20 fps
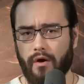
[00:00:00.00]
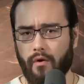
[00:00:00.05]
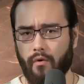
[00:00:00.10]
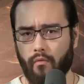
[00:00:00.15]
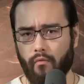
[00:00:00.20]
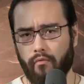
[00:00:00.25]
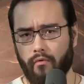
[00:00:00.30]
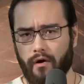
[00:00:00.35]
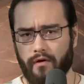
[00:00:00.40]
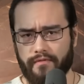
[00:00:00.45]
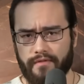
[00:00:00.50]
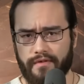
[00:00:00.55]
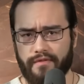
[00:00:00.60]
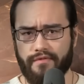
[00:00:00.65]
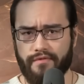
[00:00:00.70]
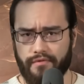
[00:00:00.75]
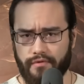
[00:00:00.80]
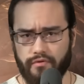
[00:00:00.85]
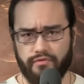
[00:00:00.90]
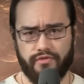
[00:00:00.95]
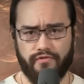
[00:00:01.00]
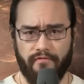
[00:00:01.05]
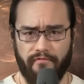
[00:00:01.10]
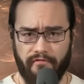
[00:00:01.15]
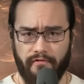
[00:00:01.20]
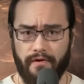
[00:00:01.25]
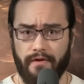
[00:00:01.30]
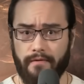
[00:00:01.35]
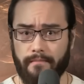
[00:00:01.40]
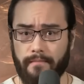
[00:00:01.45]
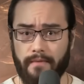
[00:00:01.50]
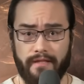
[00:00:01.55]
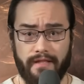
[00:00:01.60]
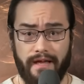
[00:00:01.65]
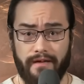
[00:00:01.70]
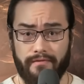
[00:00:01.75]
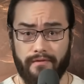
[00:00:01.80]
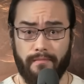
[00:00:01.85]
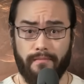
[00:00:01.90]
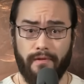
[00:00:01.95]
while this social freedom
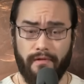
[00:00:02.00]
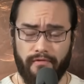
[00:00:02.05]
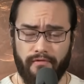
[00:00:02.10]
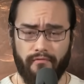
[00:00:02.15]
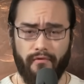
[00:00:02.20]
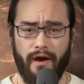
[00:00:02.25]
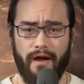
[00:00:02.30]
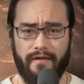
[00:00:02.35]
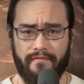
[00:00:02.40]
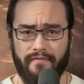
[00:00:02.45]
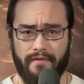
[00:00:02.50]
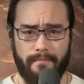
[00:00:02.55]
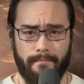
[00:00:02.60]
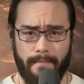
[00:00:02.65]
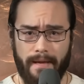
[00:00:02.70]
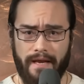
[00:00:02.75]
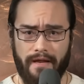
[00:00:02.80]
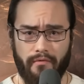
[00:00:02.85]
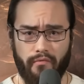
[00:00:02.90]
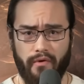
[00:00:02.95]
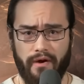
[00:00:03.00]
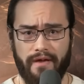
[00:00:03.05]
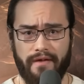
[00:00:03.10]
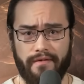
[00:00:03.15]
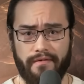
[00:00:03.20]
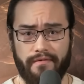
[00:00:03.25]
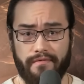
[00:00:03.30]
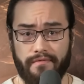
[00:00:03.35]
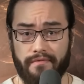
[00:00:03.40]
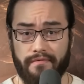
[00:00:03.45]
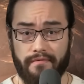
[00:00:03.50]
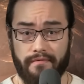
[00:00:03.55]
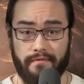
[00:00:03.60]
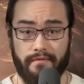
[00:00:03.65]
allowed them to thrive in many ways,